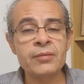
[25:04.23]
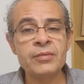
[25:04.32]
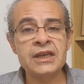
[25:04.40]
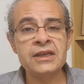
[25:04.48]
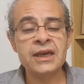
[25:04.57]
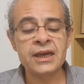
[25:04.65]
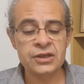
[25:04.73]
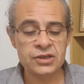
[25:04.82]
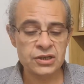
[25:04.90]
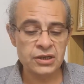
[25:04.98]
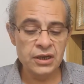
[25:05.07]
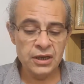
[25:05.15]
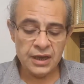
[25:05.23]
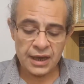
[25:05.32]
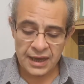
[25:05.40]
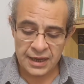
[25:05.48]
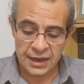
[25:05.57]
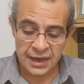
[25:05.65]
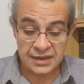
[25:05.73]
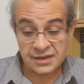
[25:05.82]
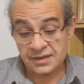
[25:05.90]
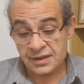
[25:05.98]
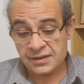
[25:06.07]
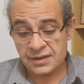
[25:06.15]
mediation. As I said,